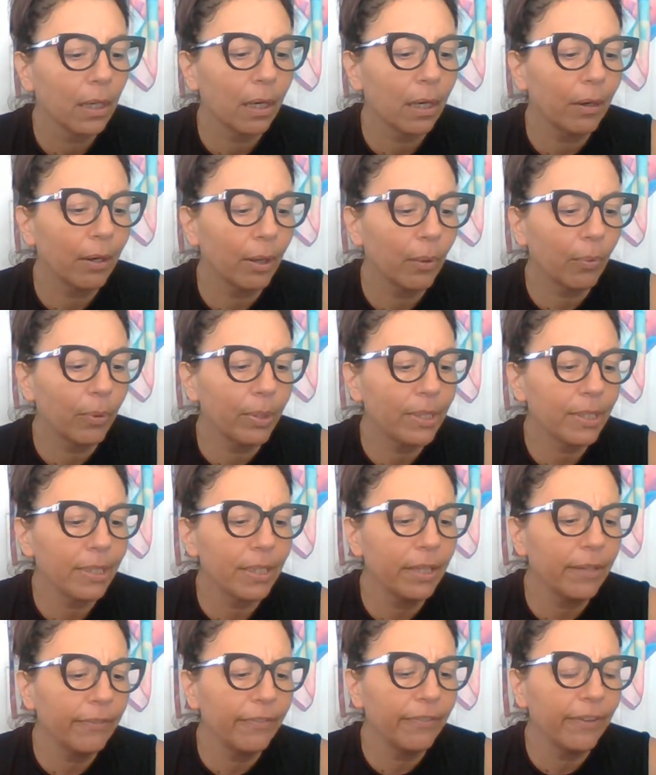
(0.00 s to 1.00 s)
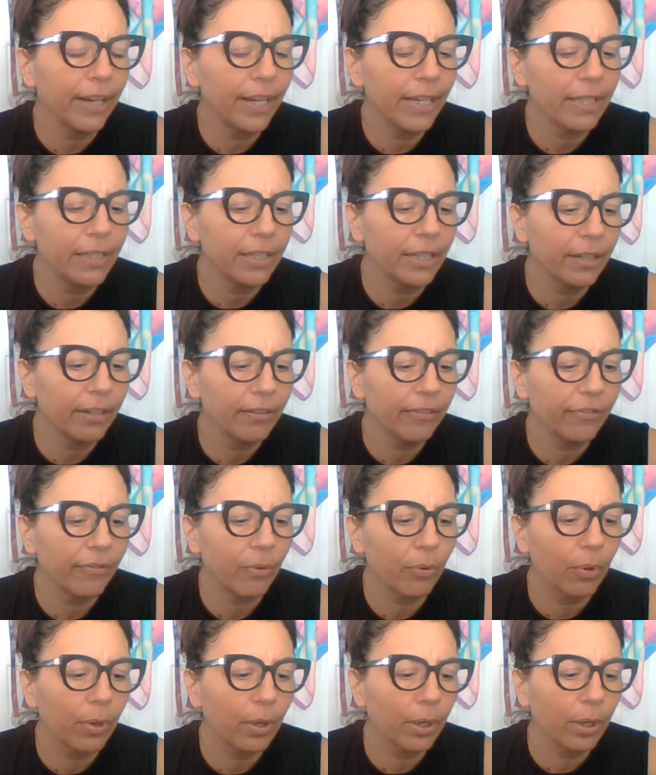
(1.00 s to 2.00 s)
All right, what's the advice here
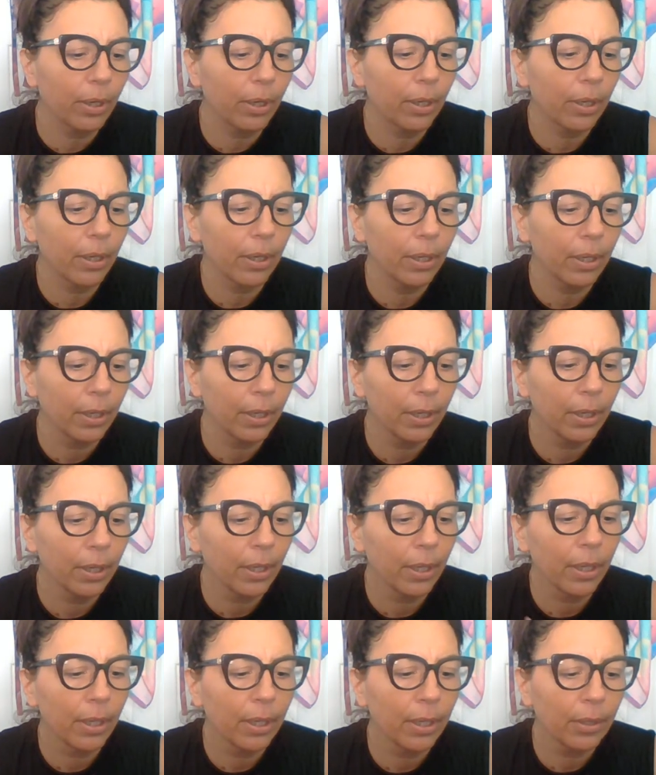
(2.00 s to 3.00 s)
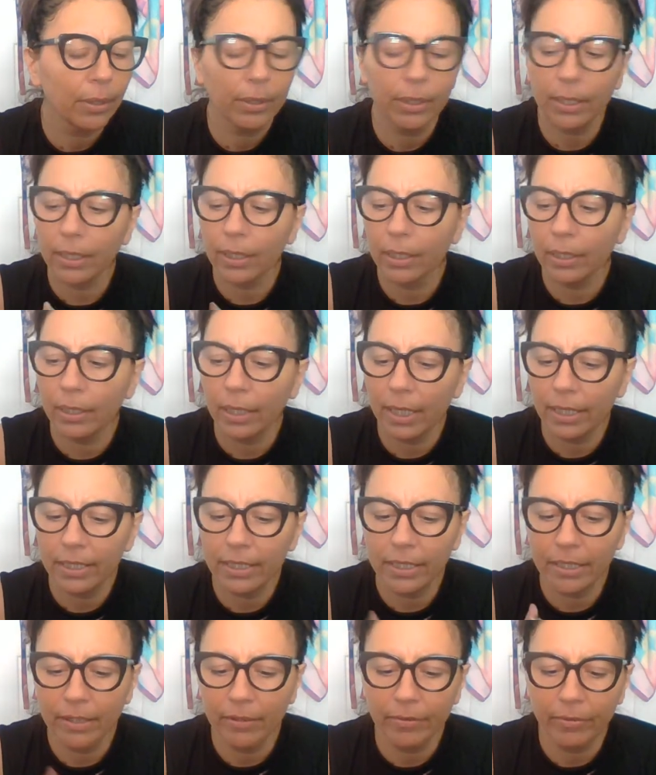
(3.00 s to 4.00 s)
for the
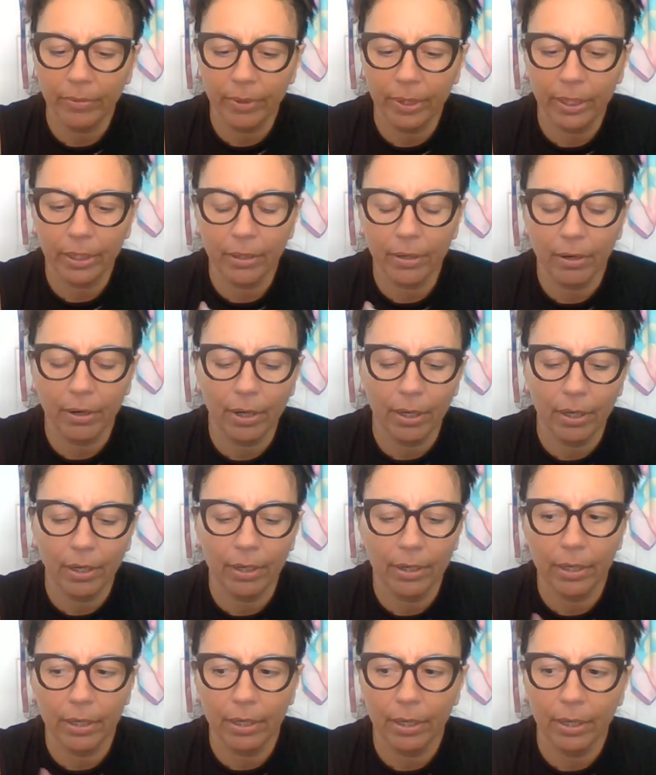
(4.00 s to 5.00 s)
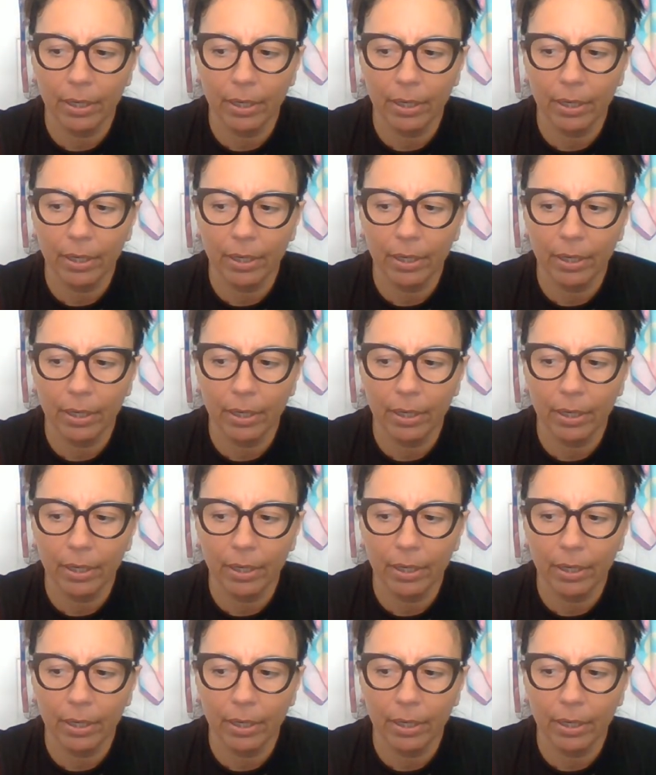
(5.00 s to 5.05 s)
collective? What card?